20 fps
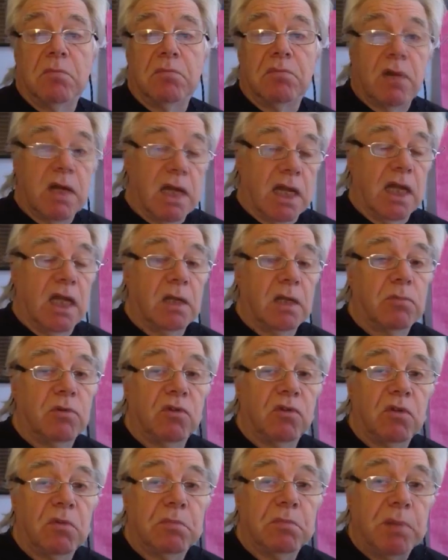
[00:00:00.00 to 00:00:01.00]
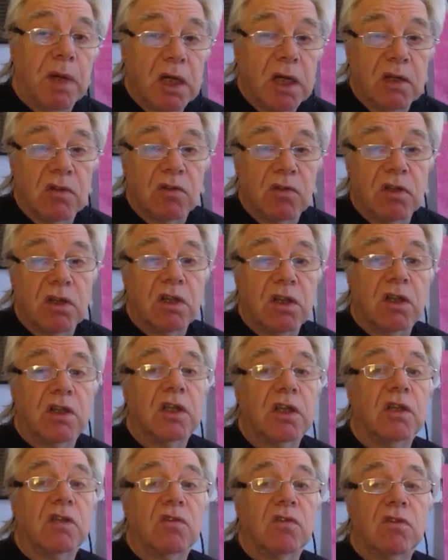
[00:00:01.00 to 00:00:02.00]
Brake calipers on bikes are another
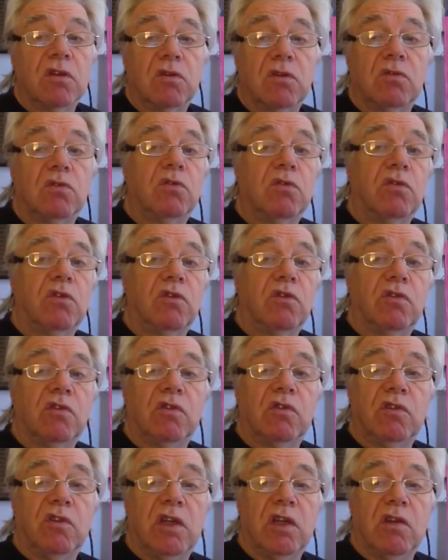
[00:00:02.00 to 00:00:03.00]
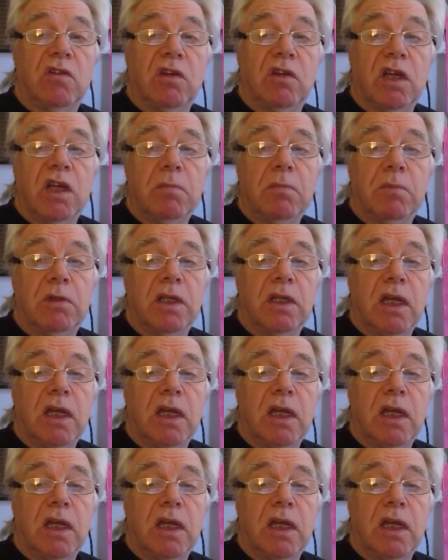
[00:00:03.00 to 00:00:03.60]
thing that's notorious for seizing up,